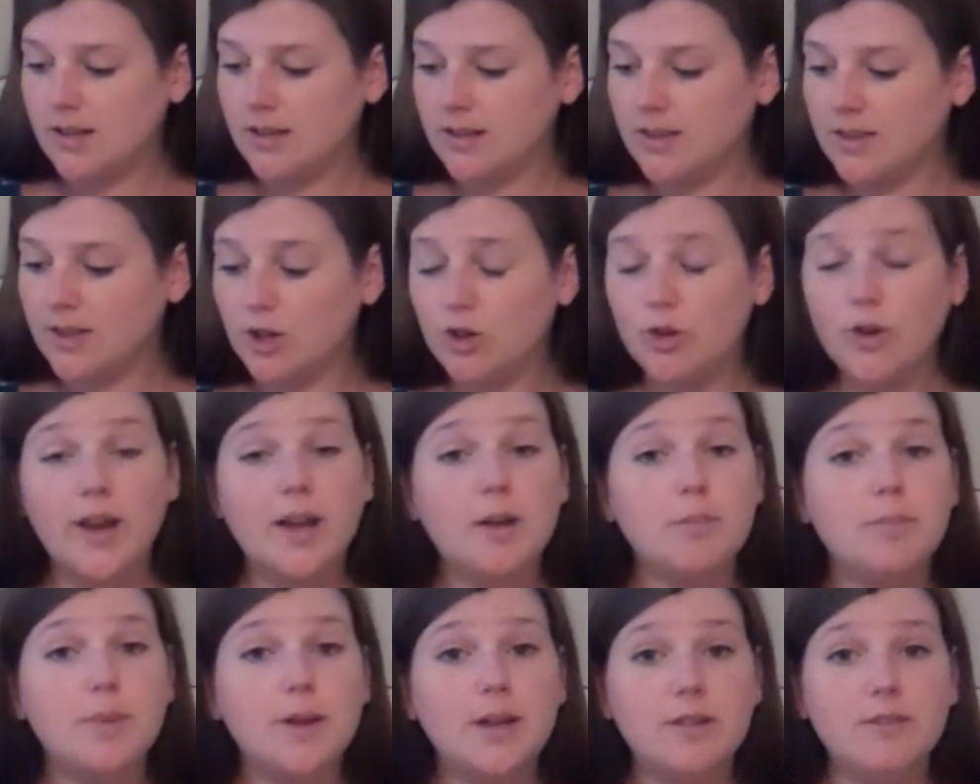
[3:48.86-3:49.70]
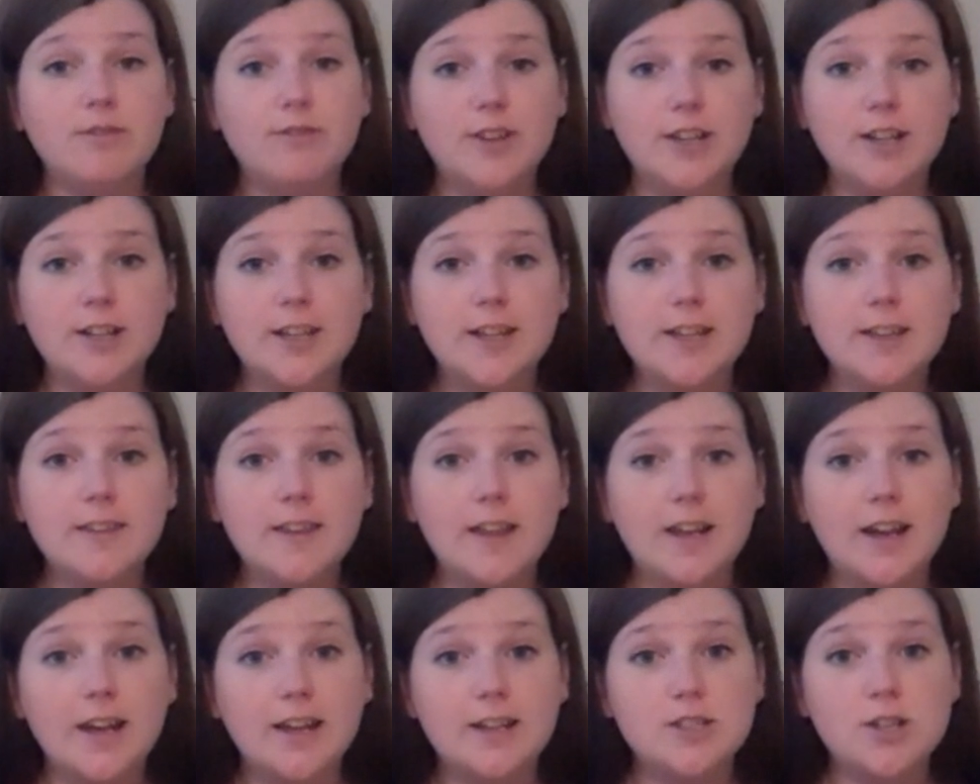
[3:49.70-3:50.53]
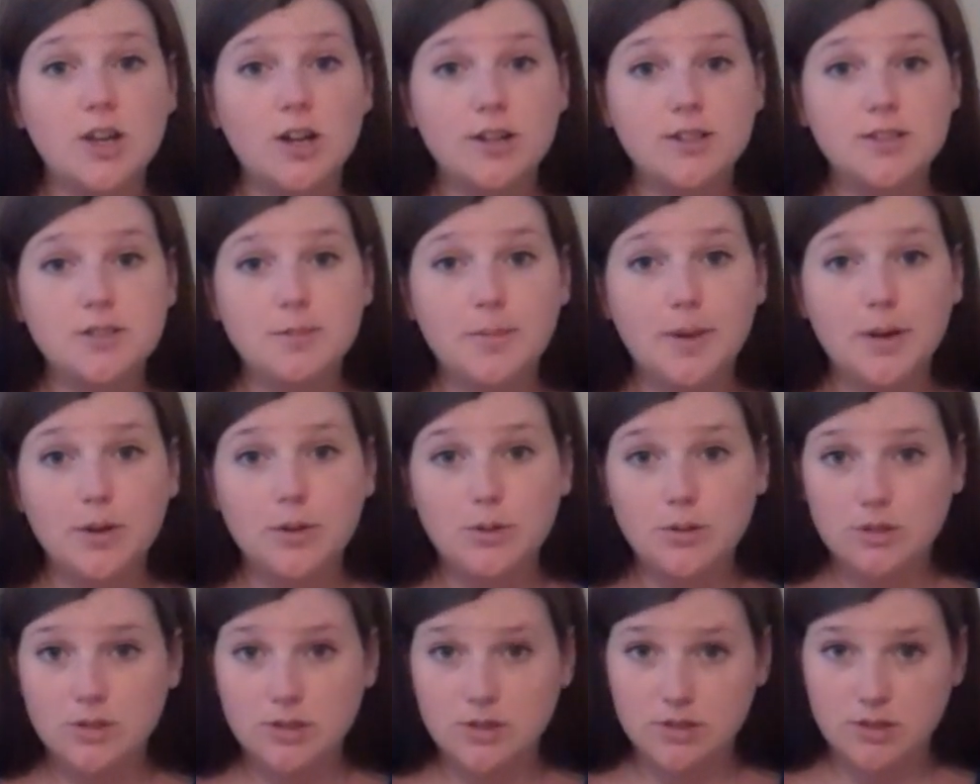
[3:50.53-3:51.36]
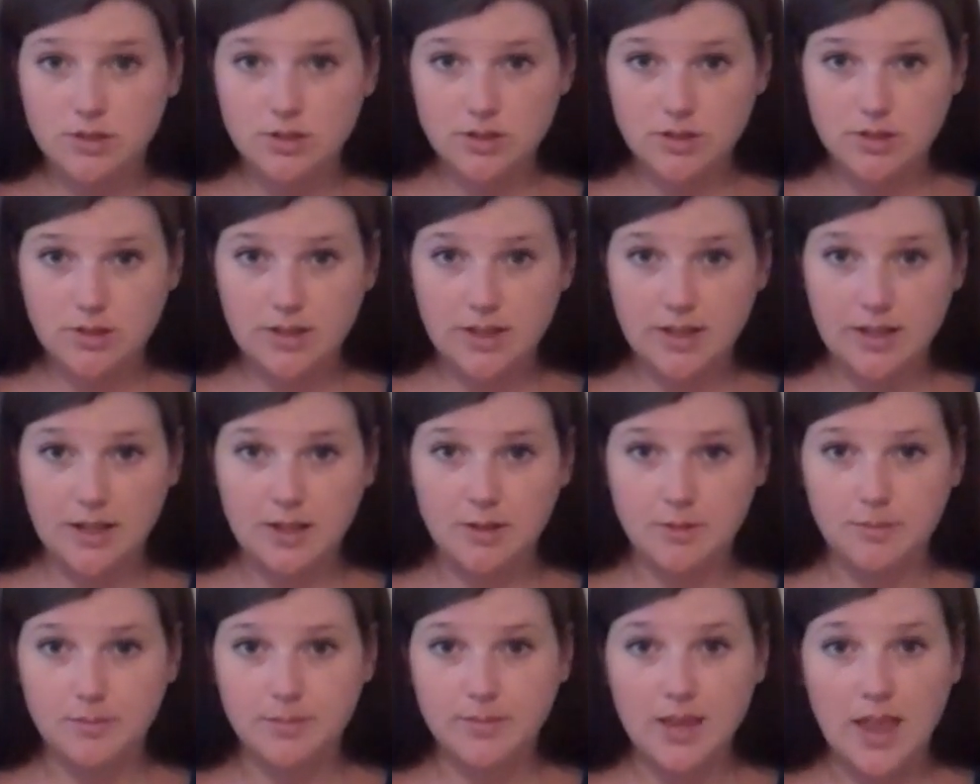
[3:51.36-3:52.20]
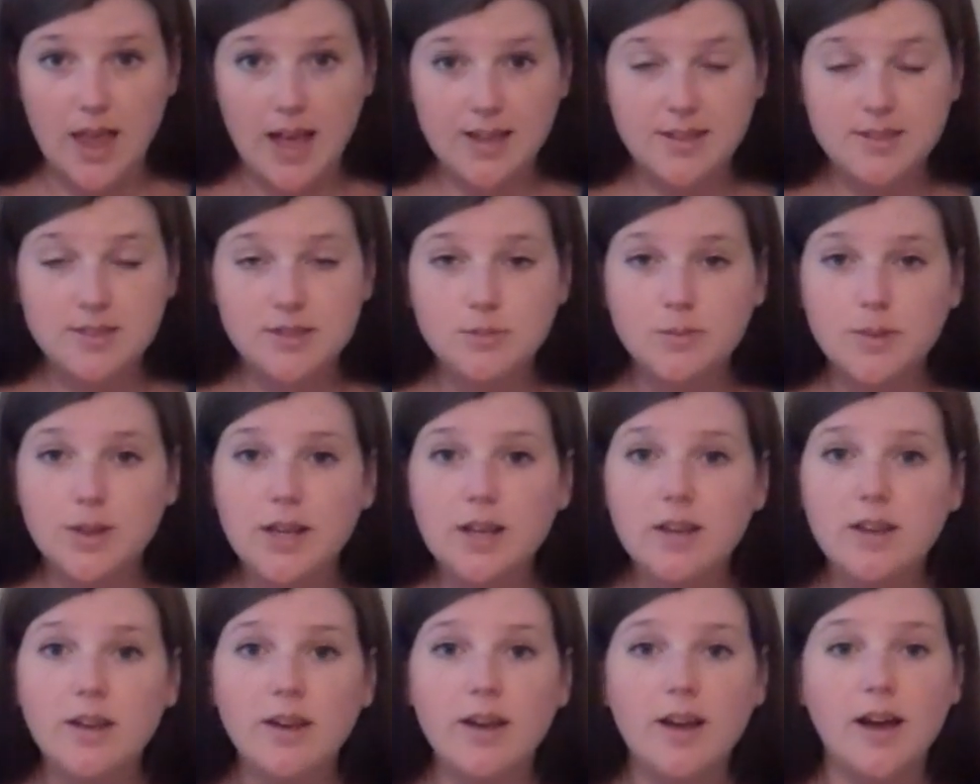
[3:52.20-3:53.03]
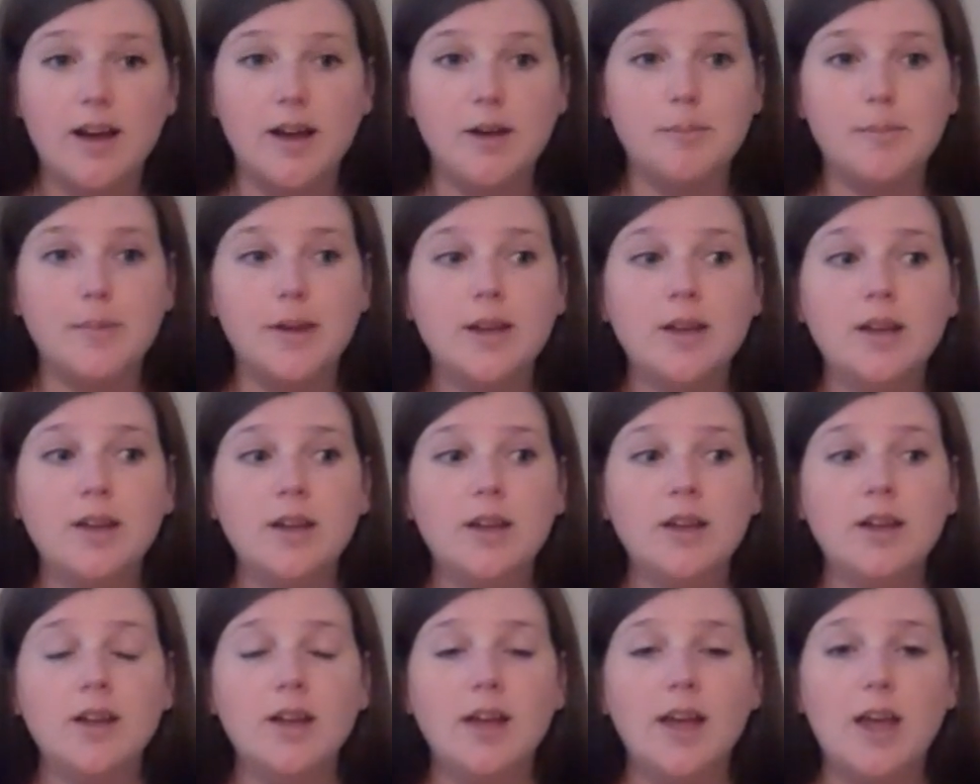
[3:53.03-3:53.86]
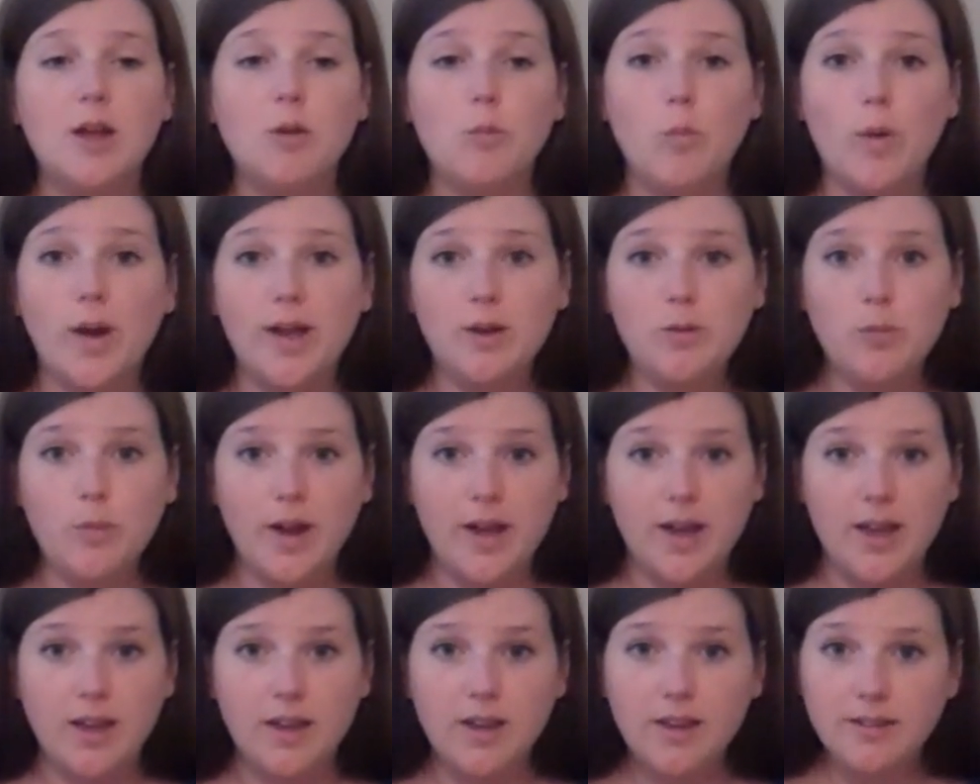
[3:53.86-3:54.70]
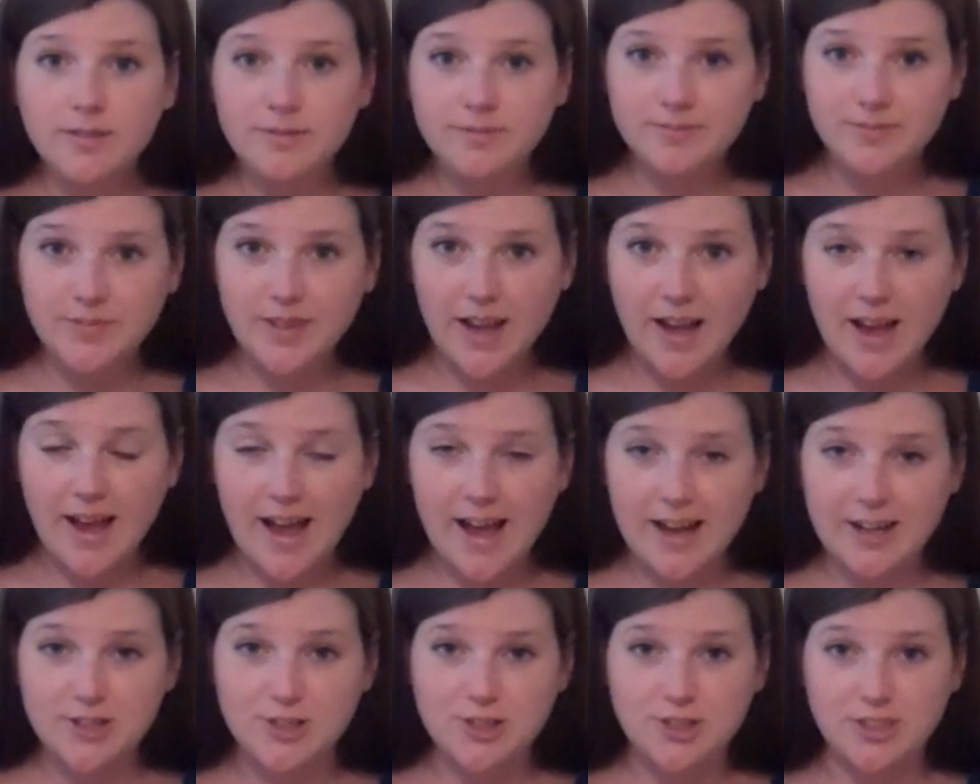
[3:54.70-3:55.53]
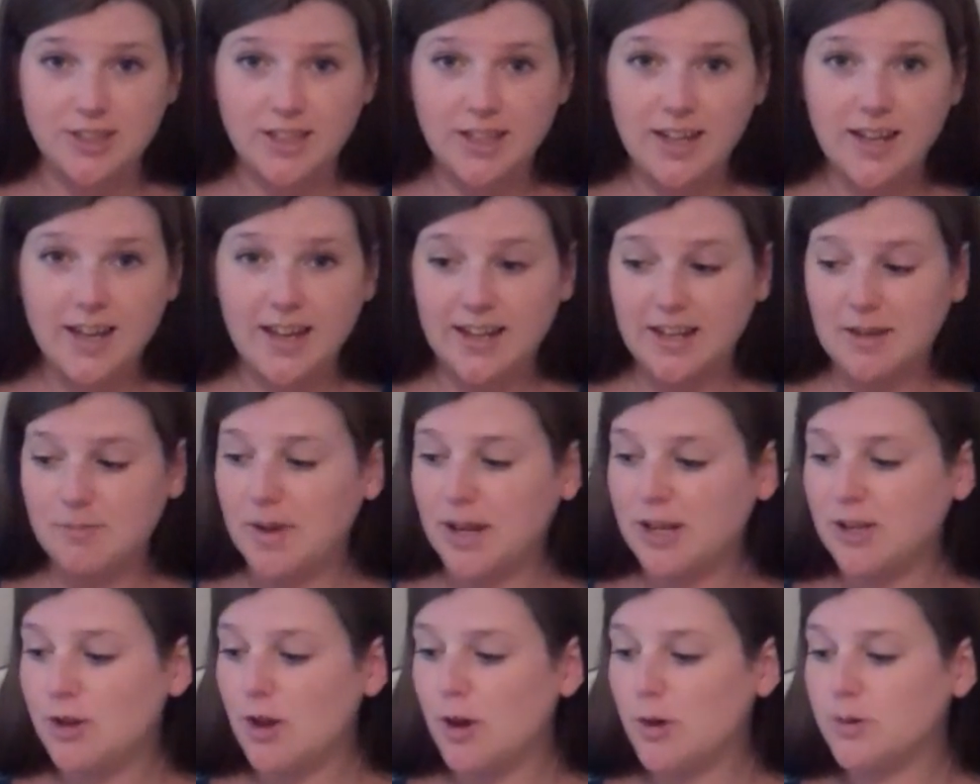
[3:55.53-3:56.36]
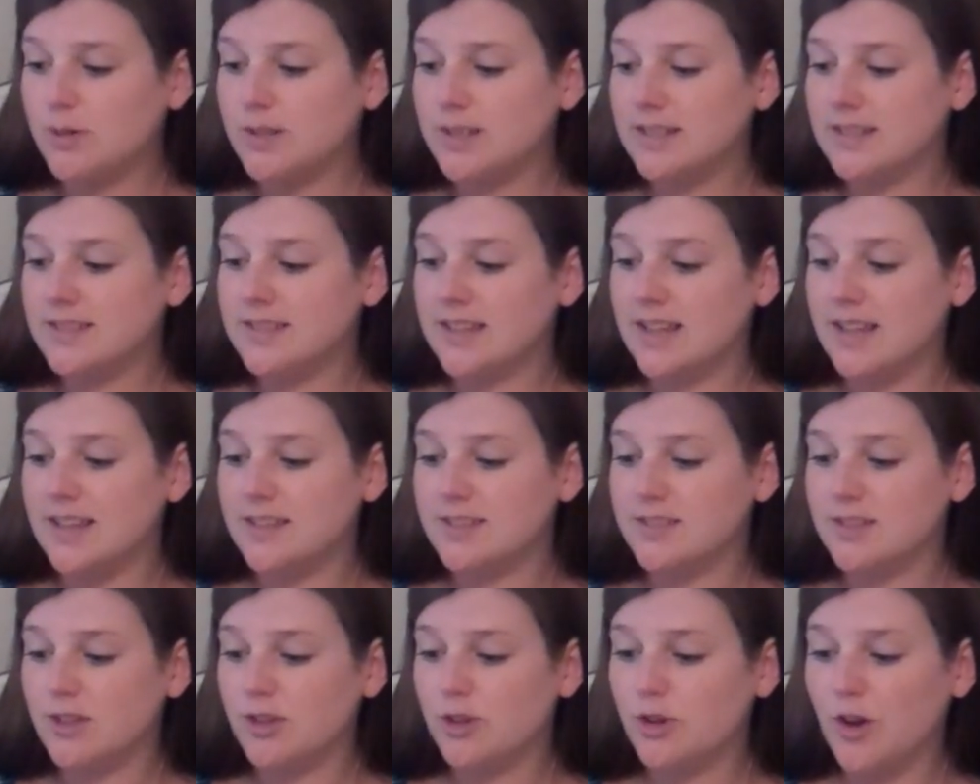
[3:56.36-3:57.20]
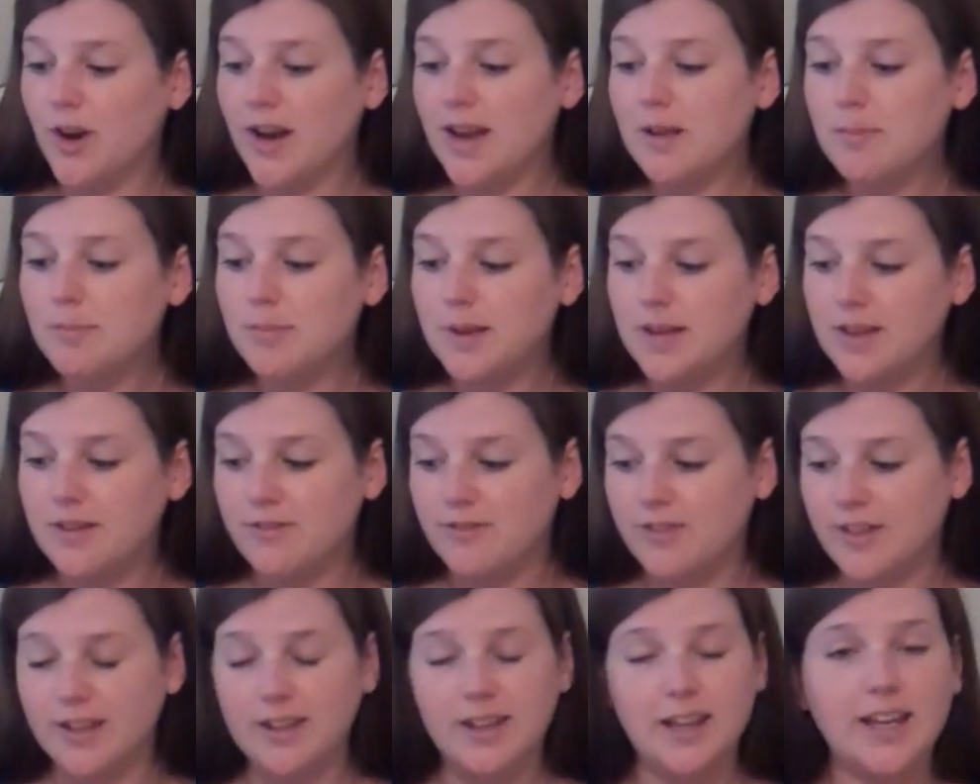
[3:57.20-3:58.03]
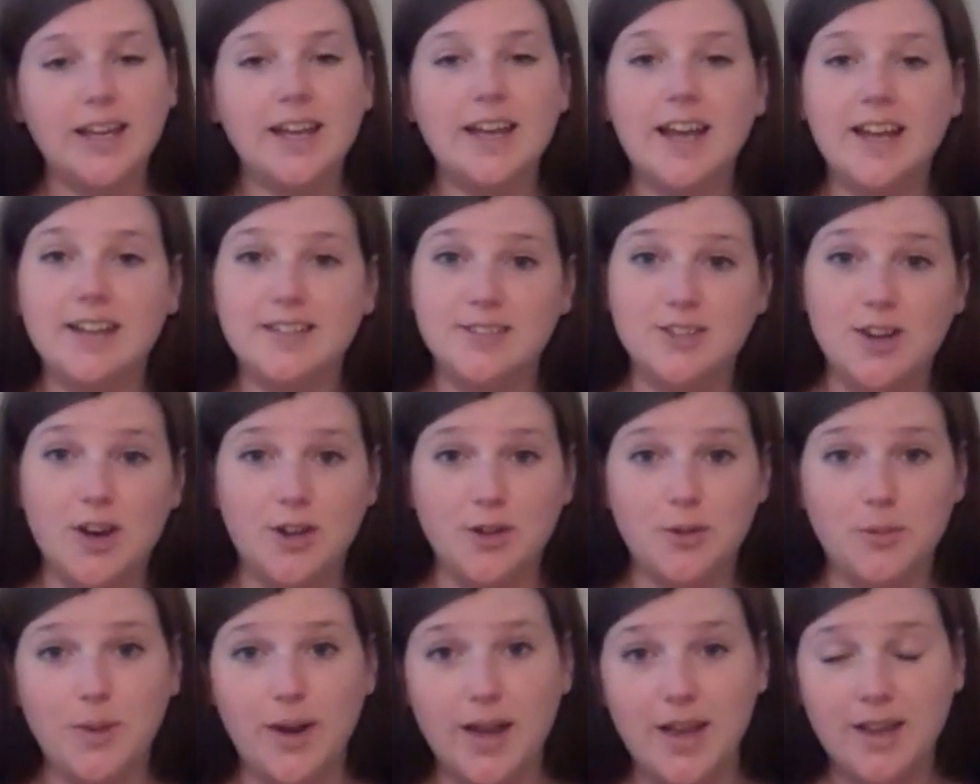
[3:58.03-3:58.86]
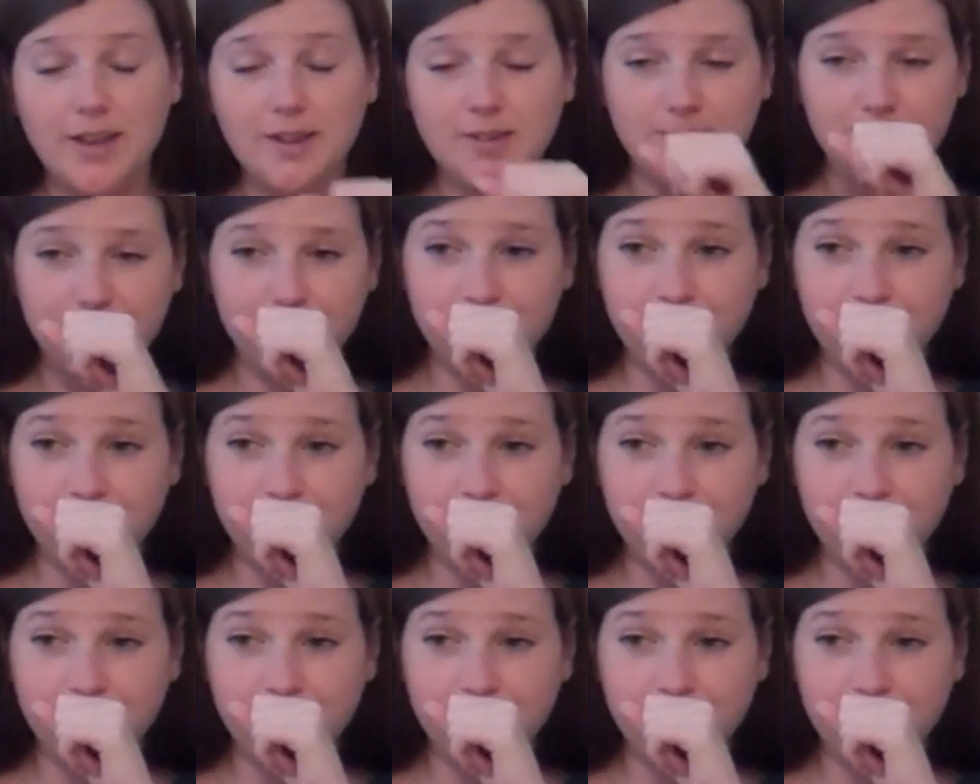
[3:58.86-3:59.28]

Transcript: The cramping feeling that I talked about last week, it went away, actually, and in my note it says crampy feeling has gone away.